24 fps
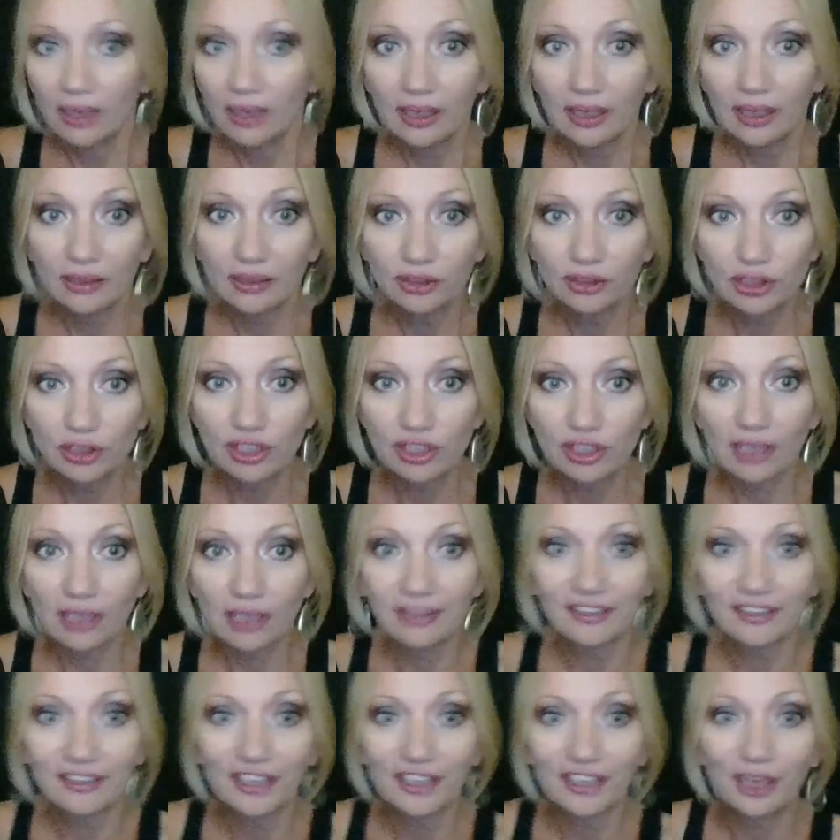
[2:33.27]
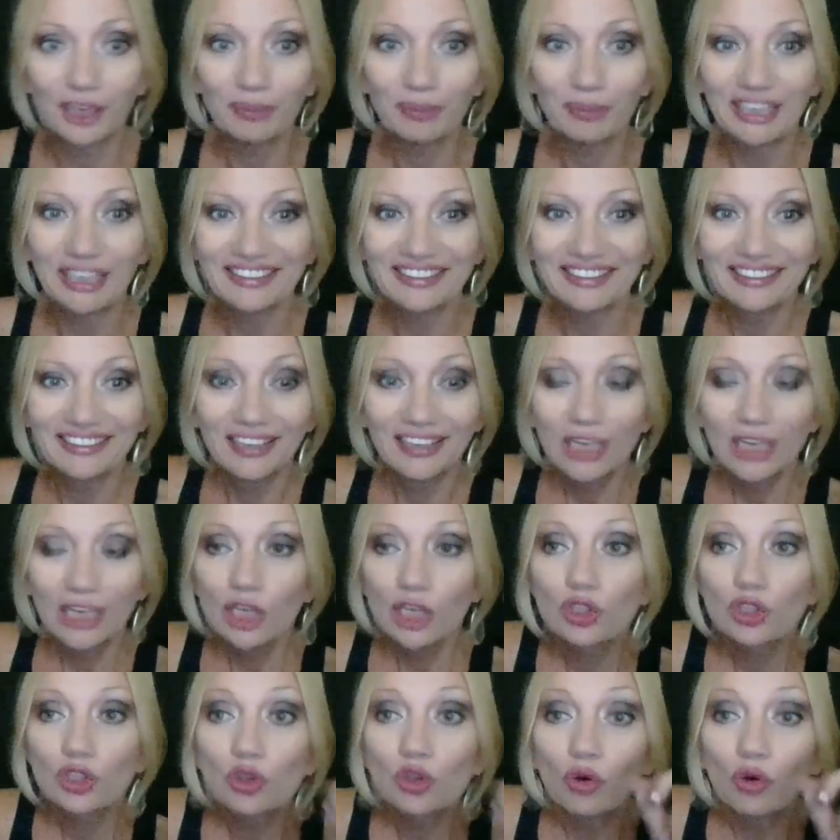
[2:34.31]
There's nothing coming.
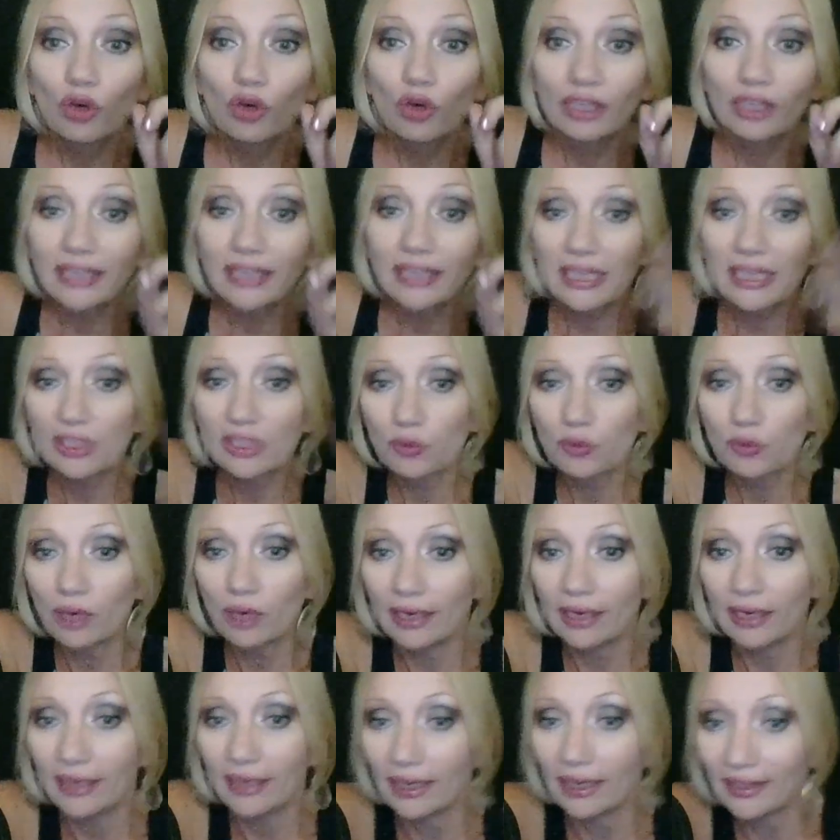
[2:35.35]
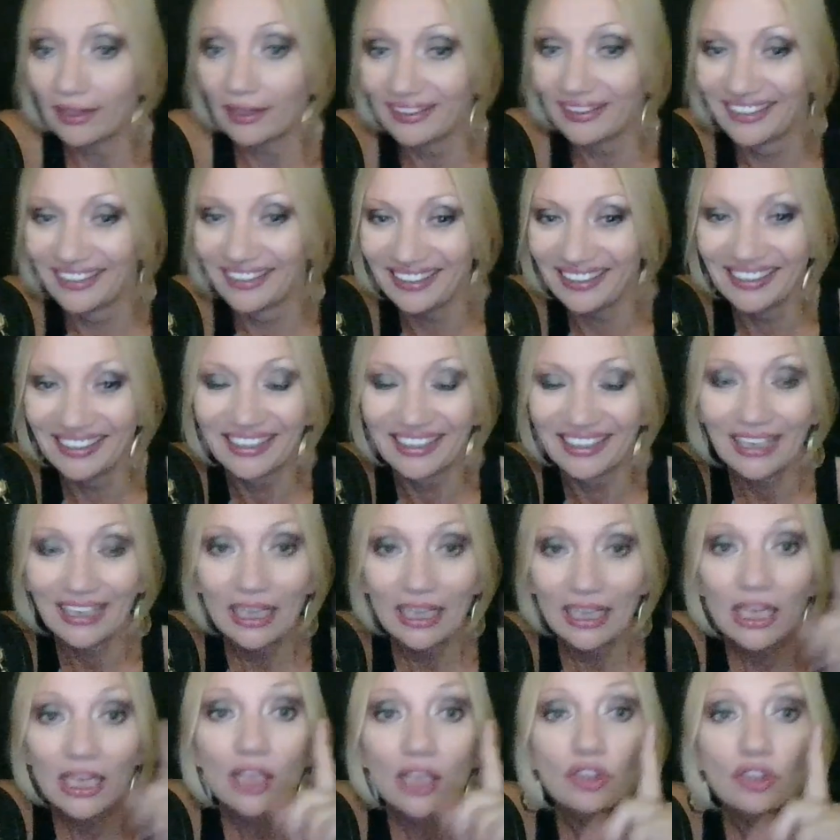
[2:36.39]
So that's why
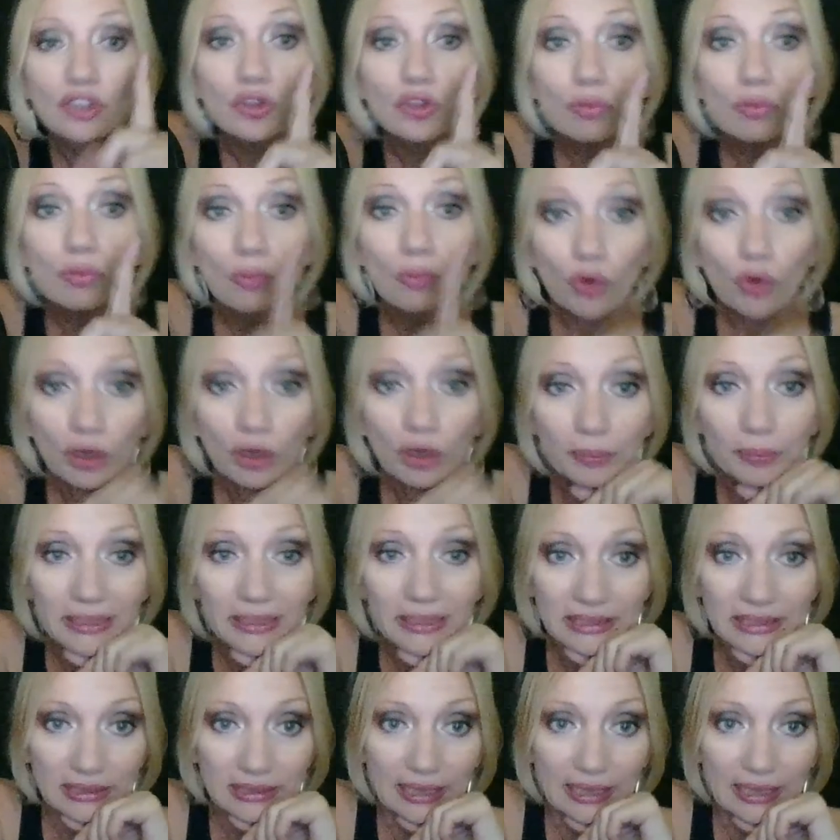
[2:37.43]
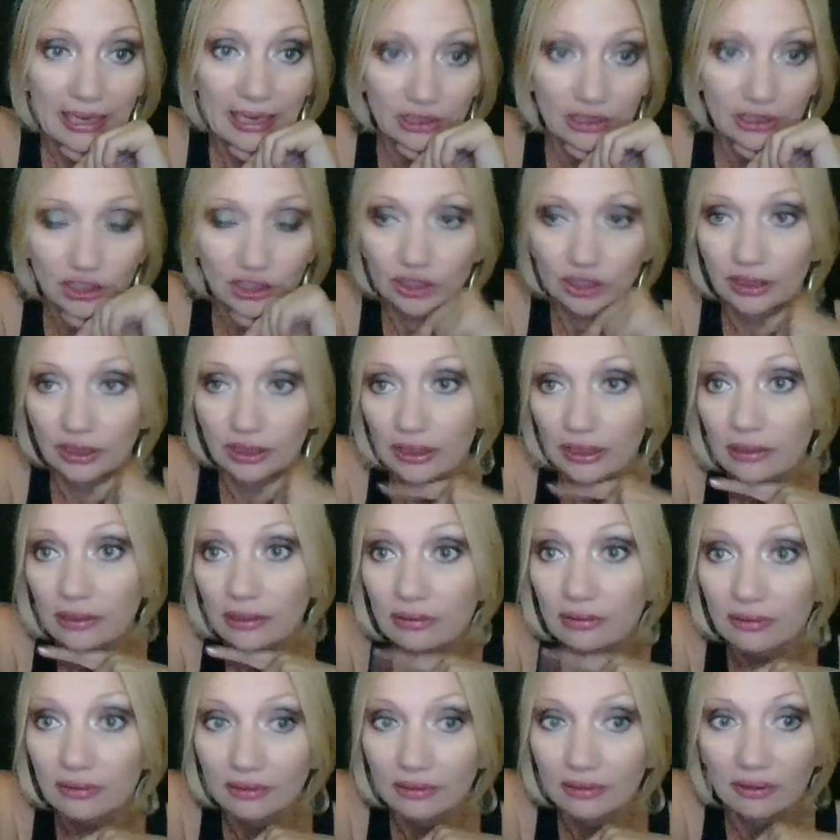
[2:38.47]
so Mormons actually,
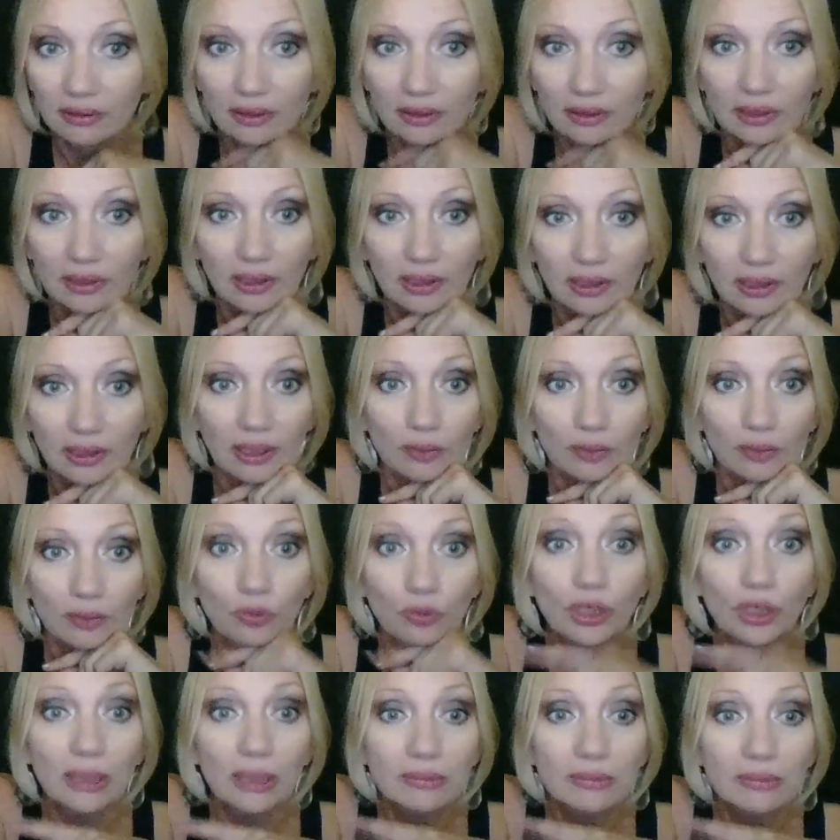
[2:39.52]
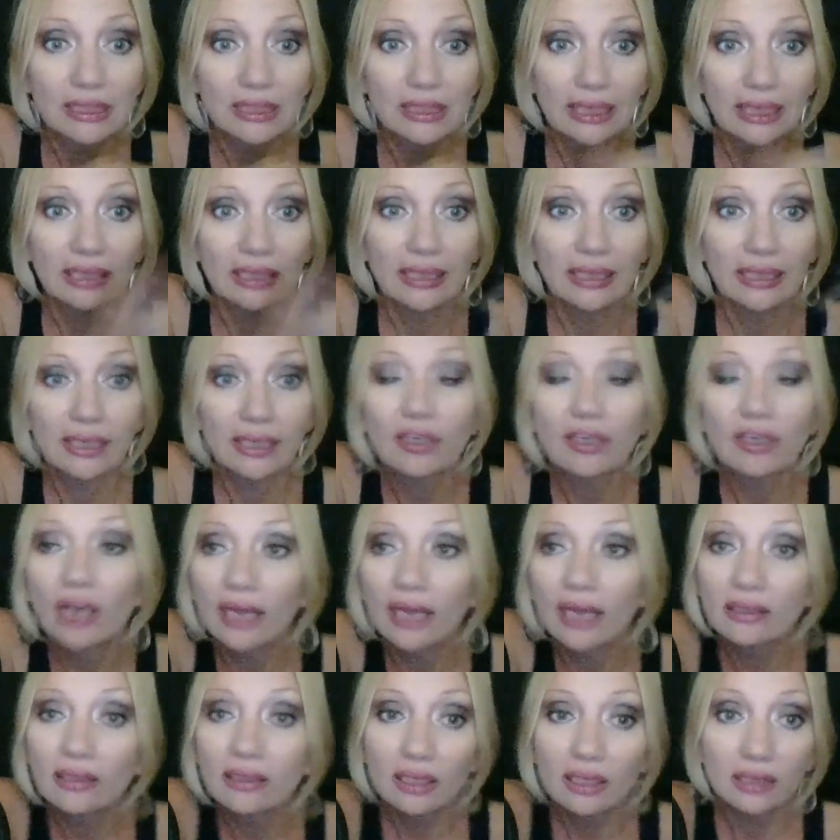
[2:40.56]
what I'm saying, they're
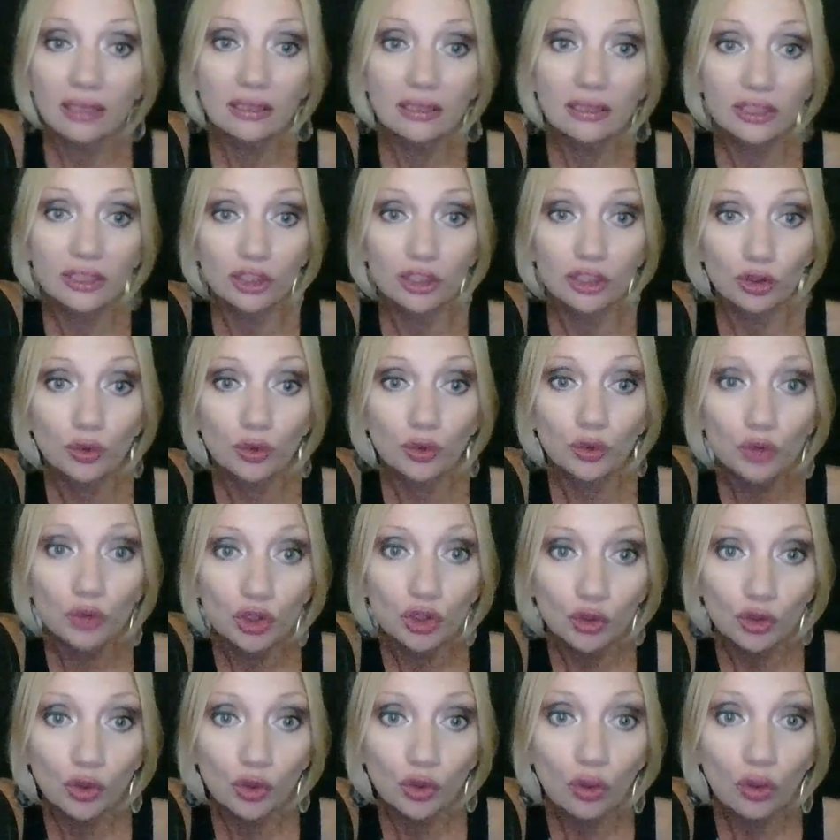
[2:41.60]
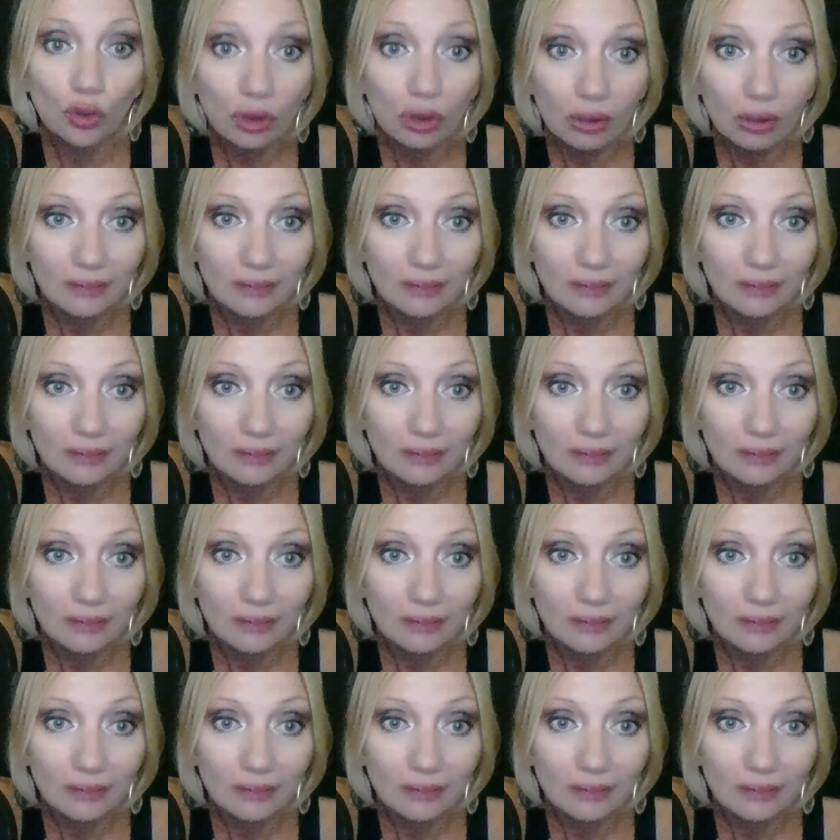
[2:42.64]
unconstitutional